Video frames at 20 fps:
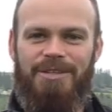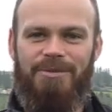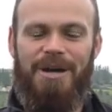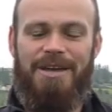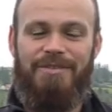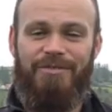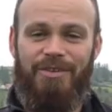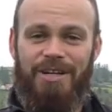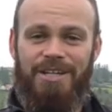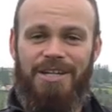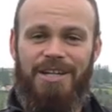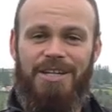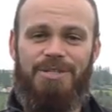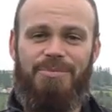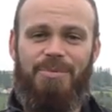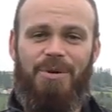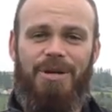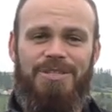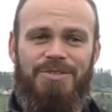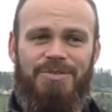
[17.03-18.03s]
the way
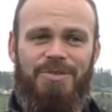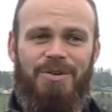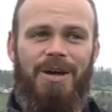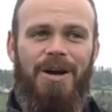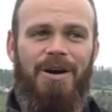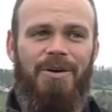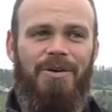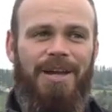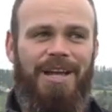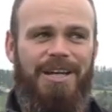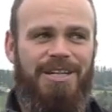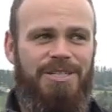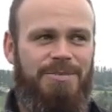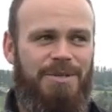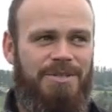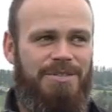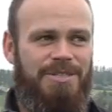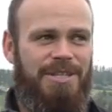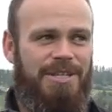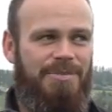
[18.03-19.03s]
fertiliser prices were going, and I
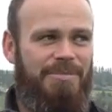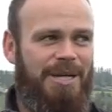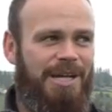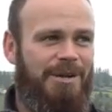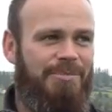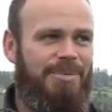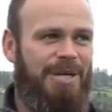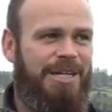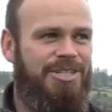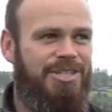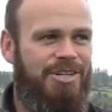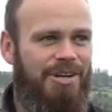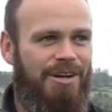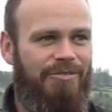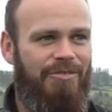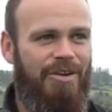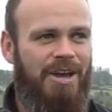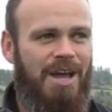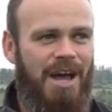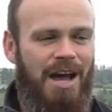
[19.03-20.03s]
suppose in the bigger picture
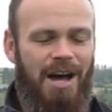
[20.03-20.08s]
of